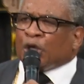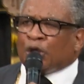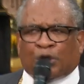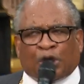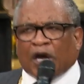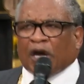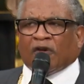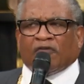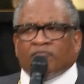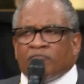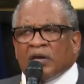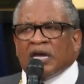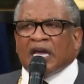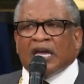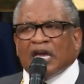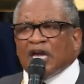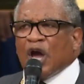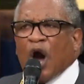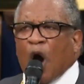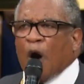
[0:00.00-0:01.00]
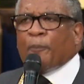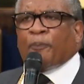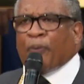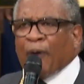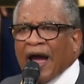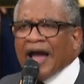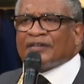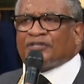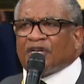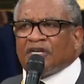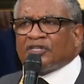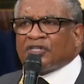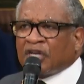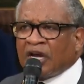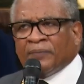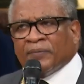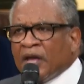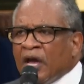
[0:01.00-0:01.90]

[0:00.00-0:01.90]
Give me your presence.